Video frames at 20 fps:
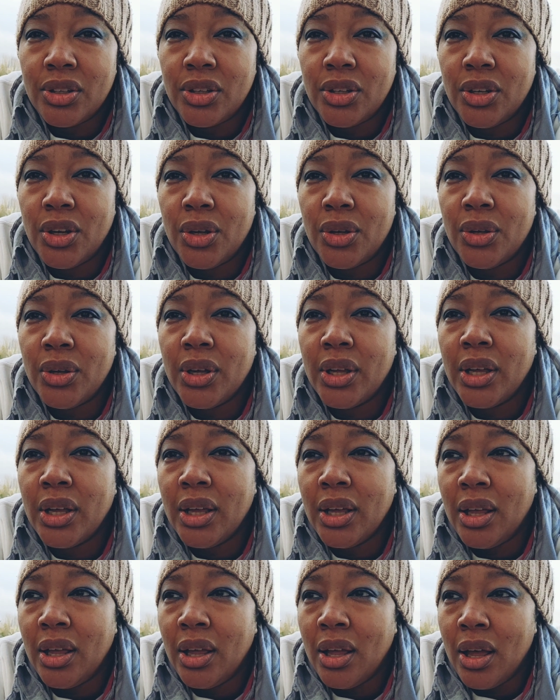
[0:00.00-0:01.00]
you know,
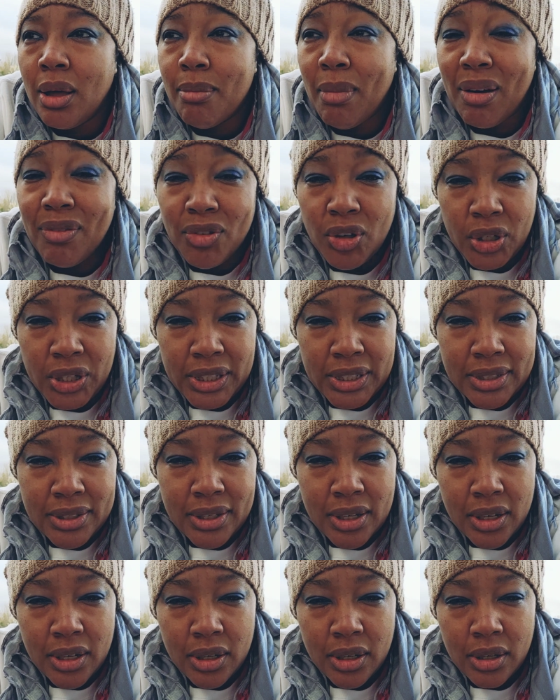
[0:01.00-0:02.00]
my
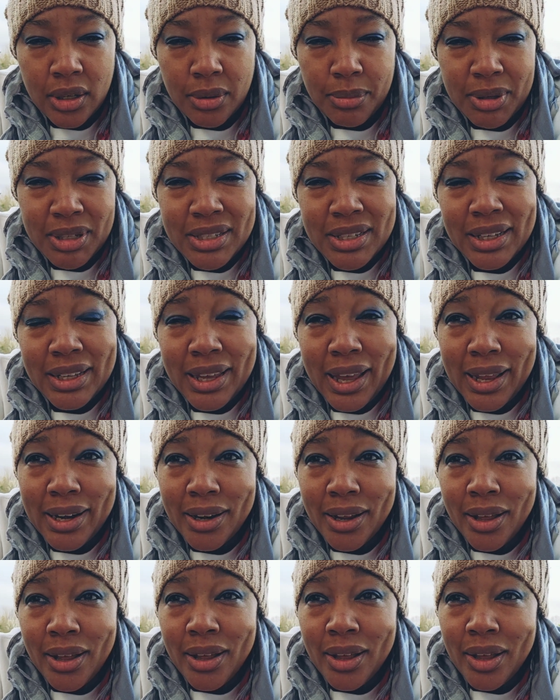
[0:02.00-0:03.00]
voice, my
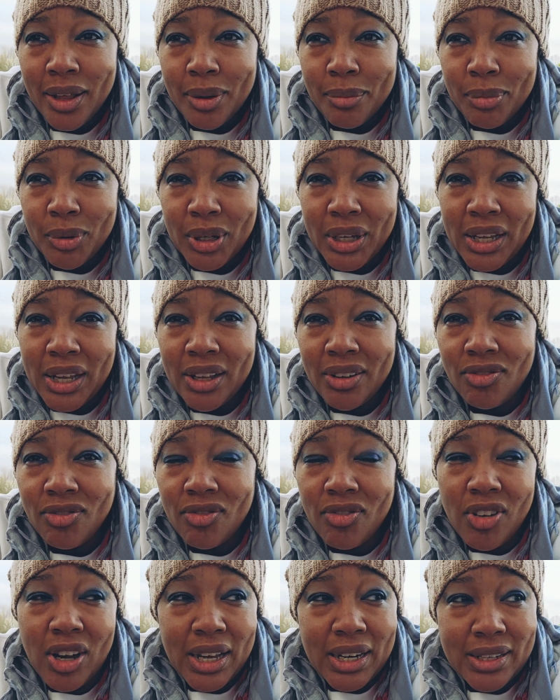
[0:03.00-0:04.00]
singing. But
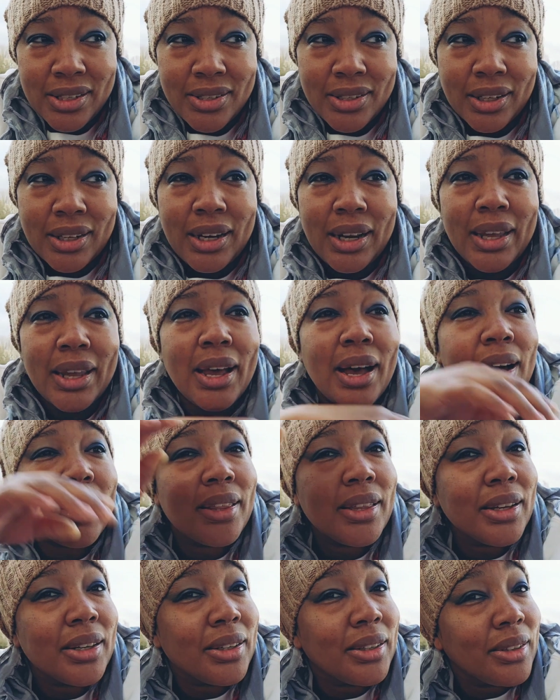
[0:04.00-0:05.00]
realistically,
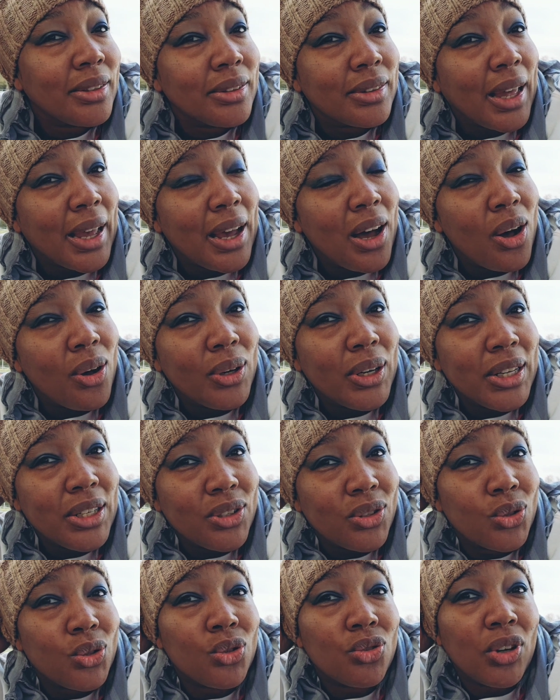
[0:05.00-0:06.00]
I think that whole
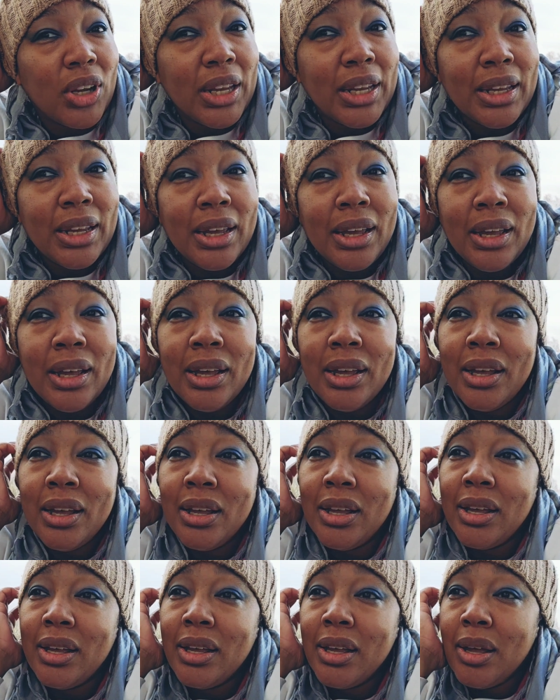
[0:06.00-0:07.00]
industry,
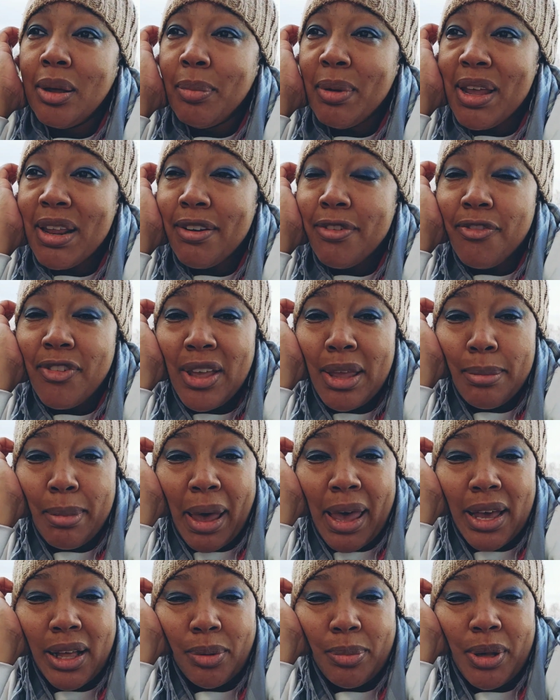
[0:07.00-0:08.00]
being a
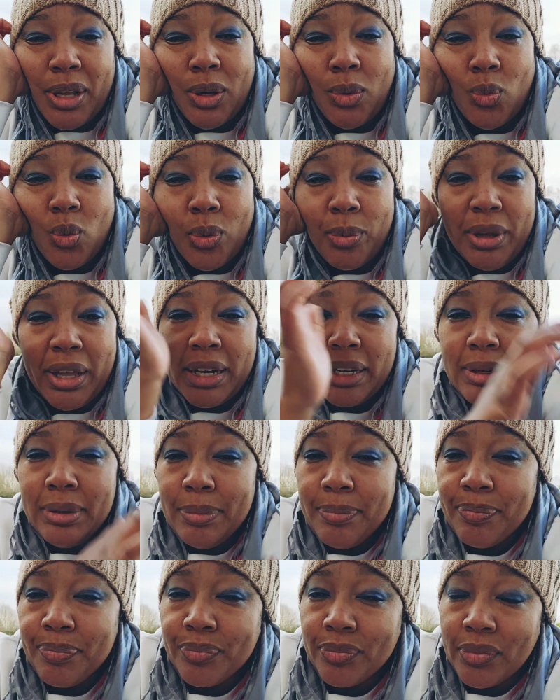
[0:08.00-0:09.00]
female, being a woman,
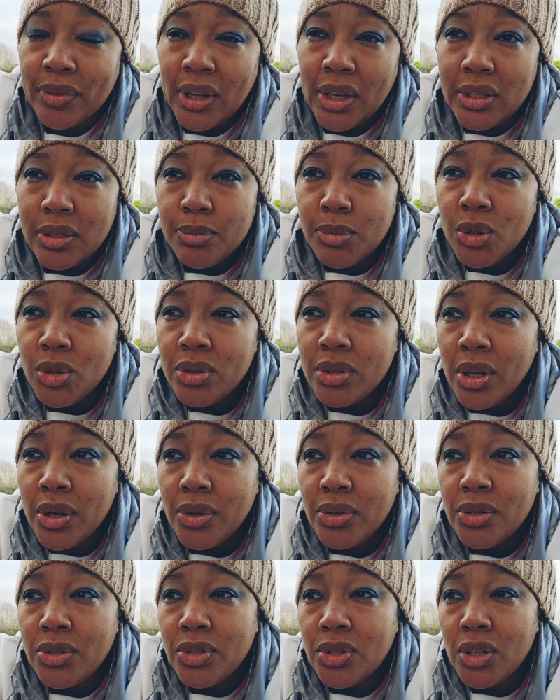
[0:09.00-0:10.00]
it's more
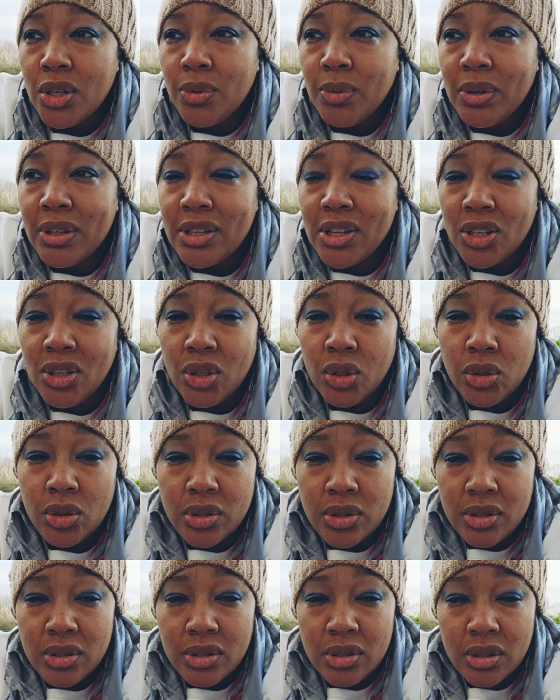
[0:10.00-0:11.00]
so to do with your
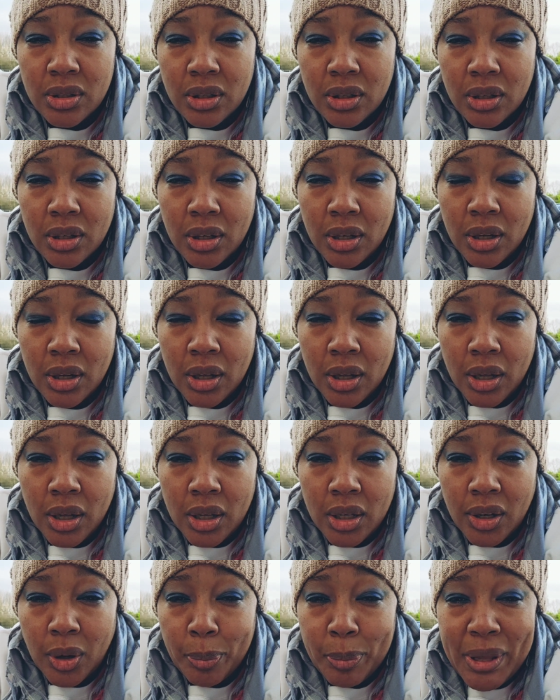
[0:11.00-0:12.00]
looks,
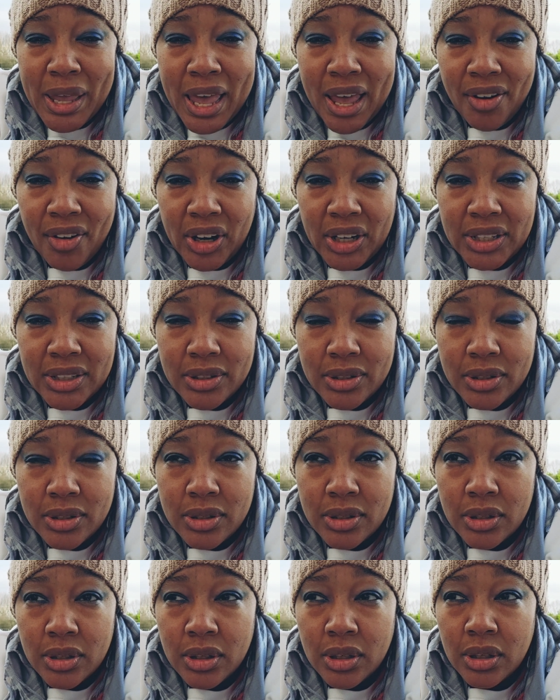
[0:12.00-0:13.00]
your
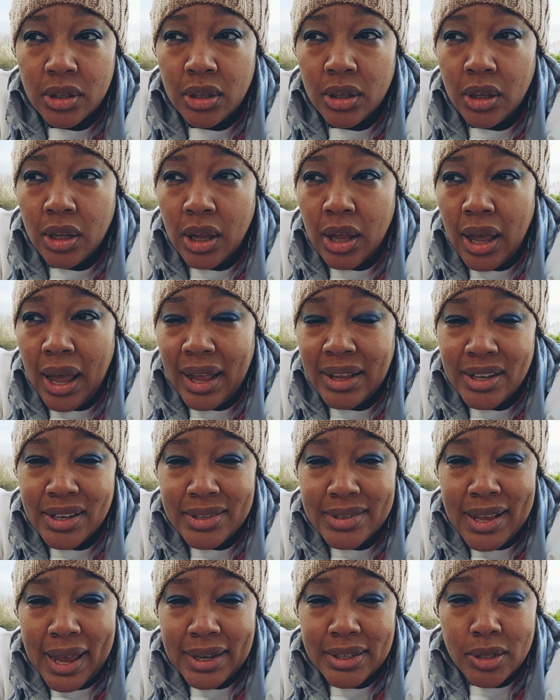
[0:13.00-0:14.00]
appearance and
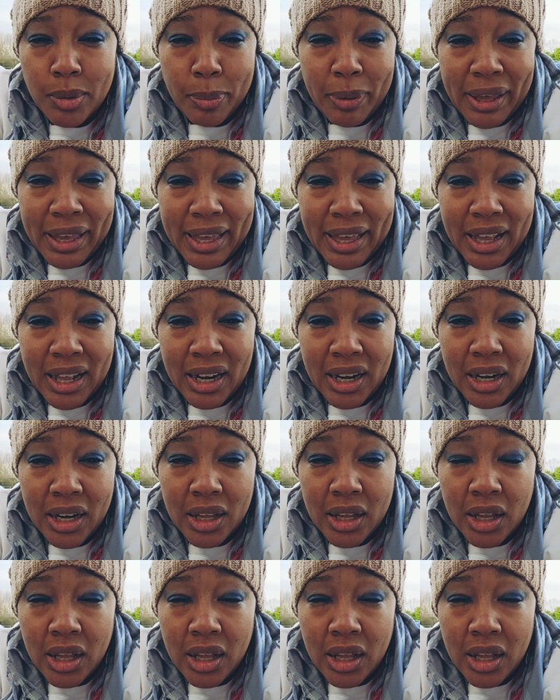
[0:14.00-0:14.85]
your sex appeal,